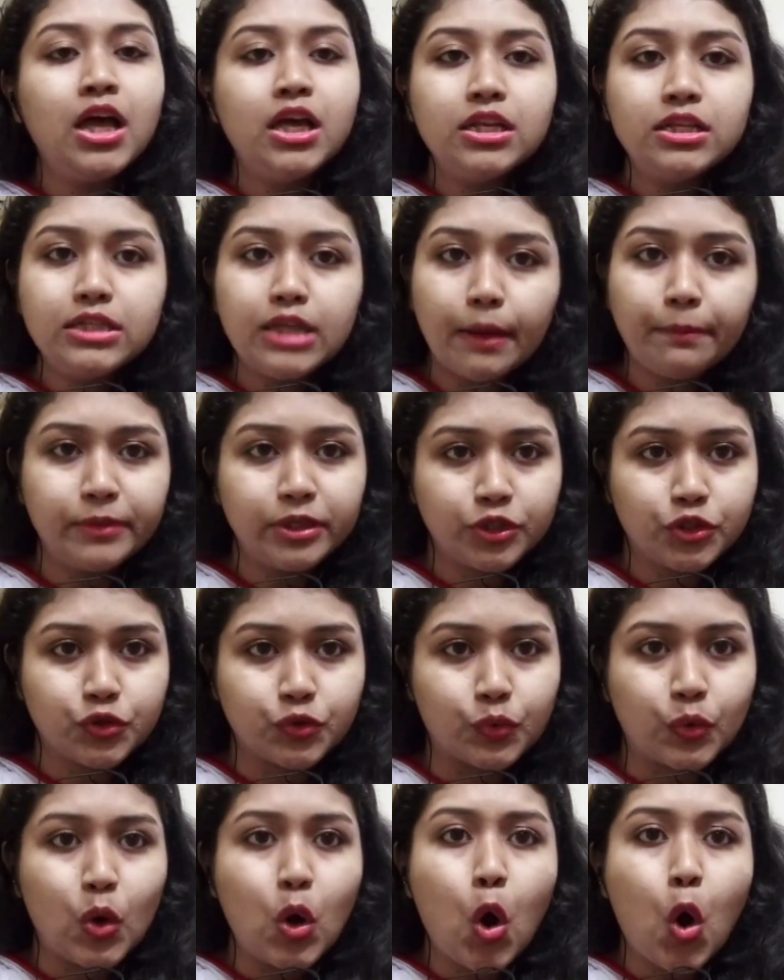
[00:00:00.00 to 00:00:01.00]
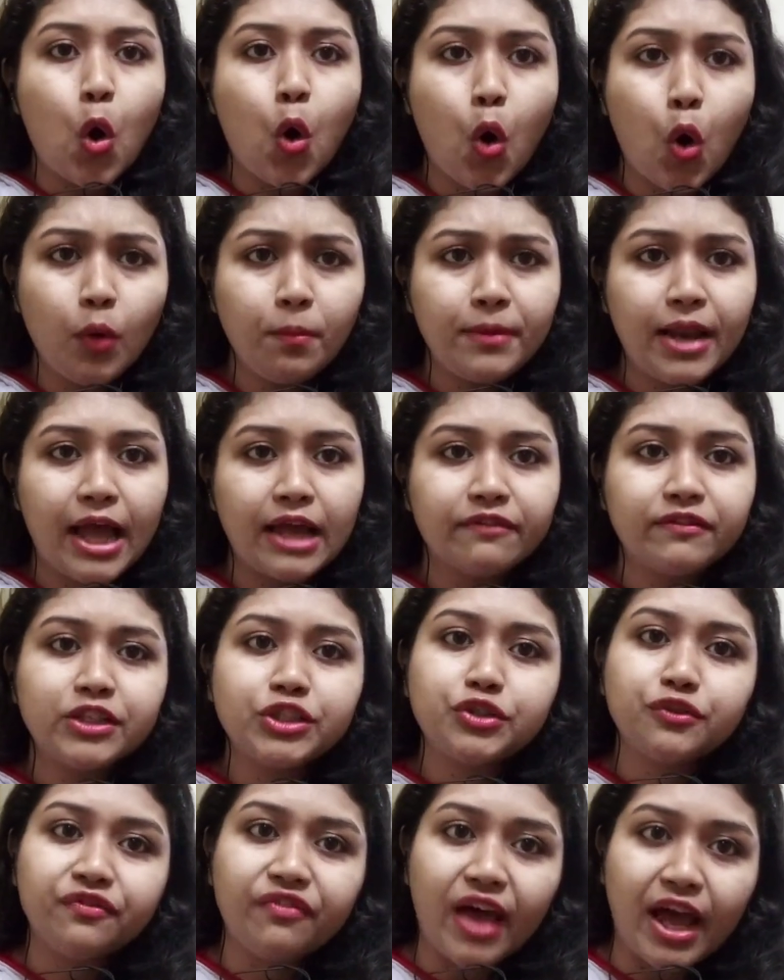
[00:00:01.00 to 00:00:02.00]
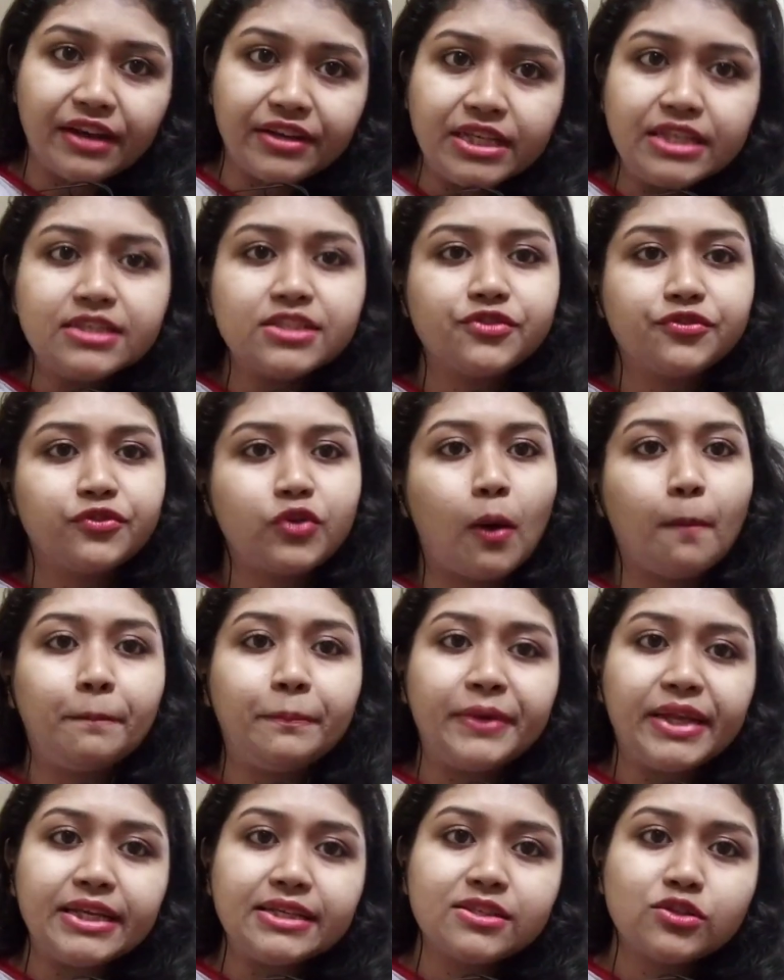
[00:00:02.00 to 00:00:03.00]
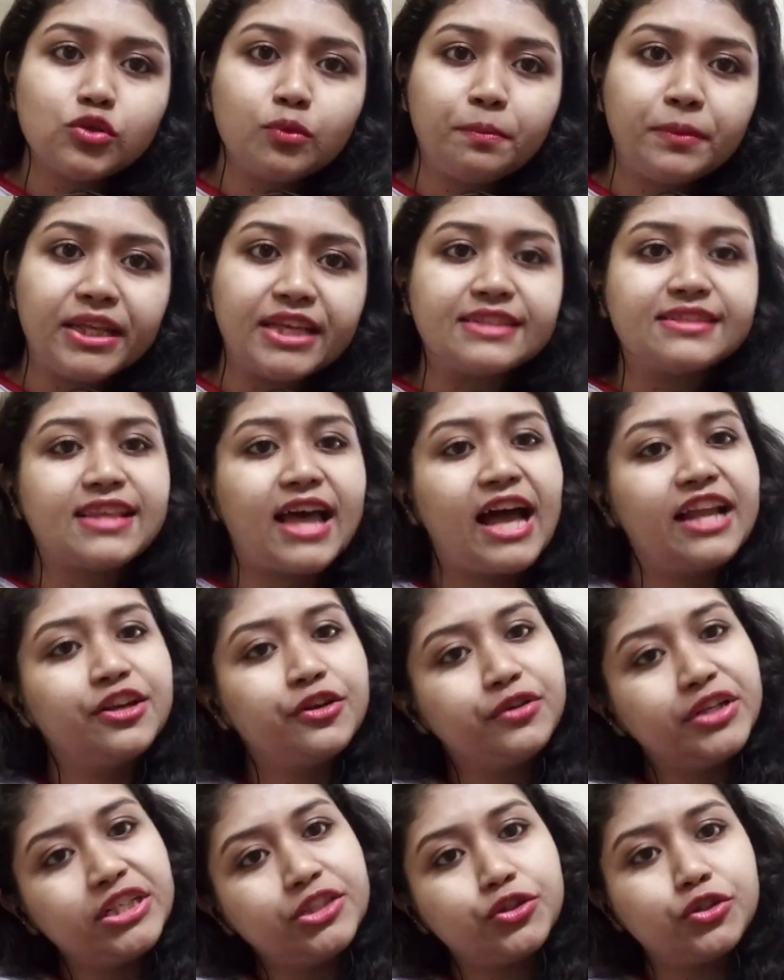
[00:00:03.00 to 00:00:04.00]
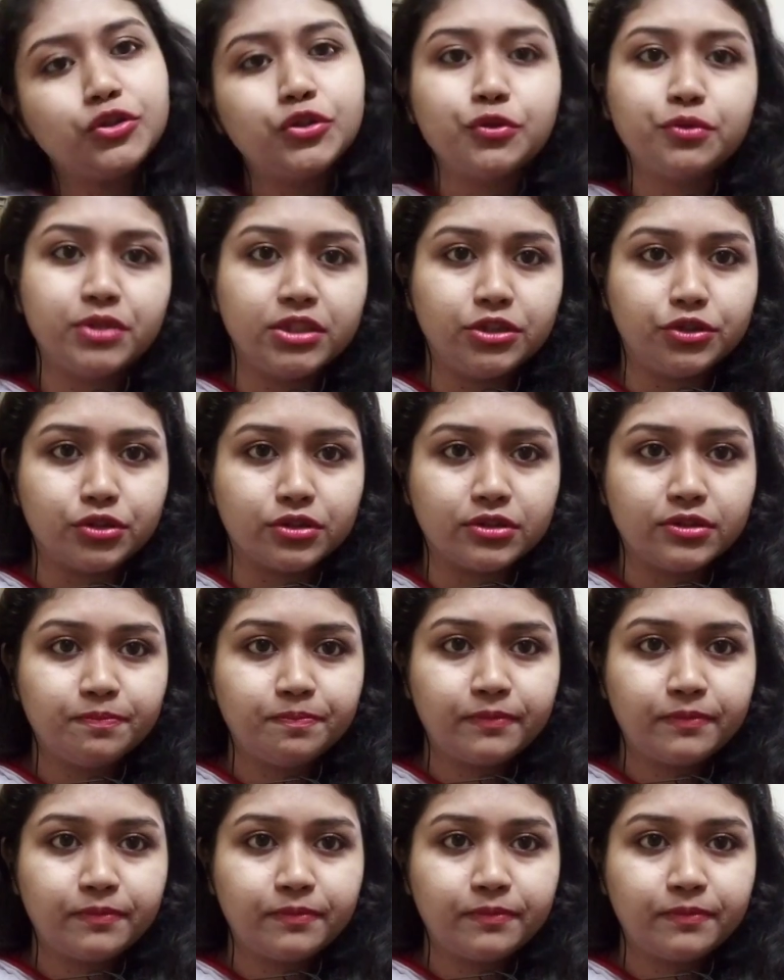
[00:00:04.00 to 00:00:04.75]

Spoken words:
Number two, home language varies from place to place and region to region.